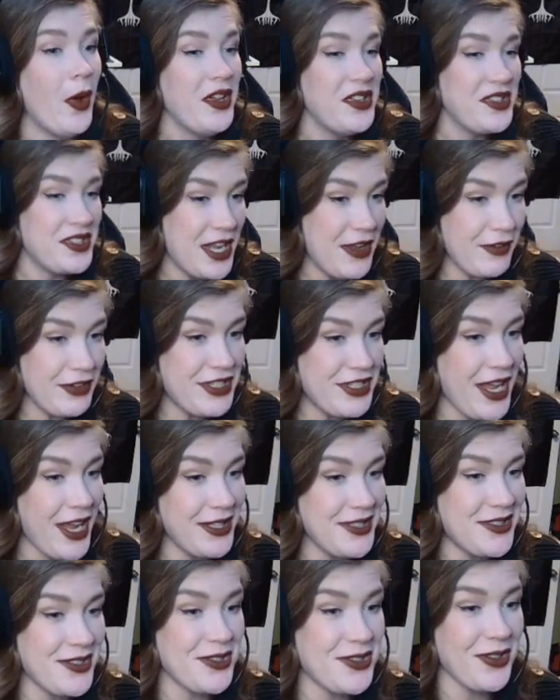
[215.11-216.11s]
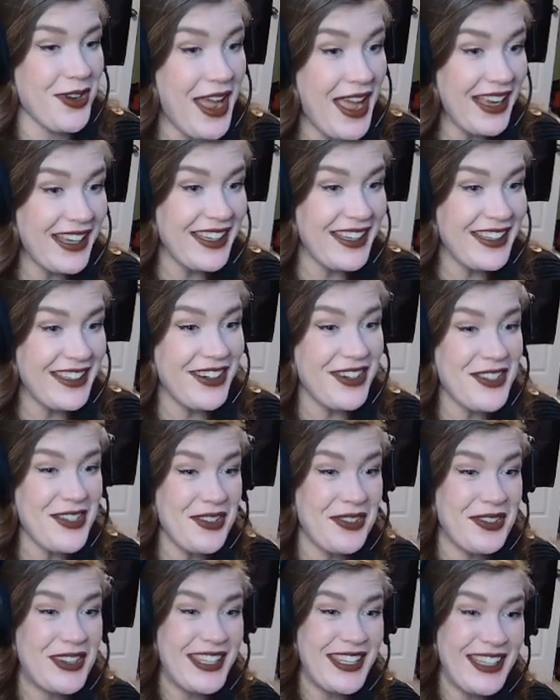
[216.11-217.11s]
David Tennant's a dragon? Are
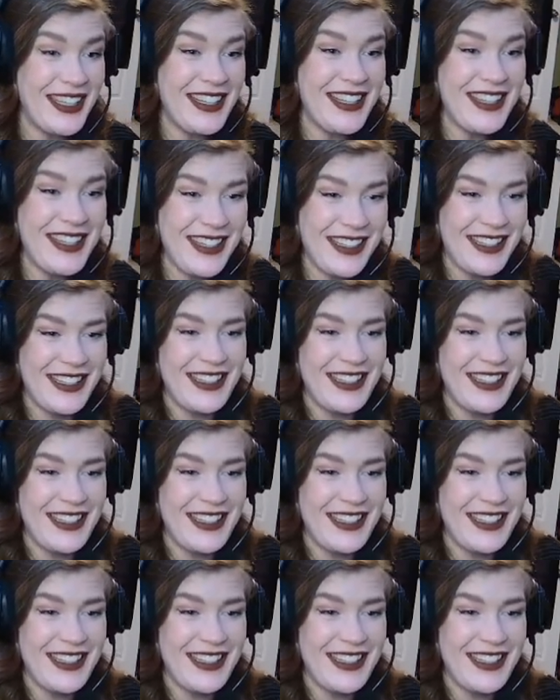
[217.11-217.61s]
you kidding?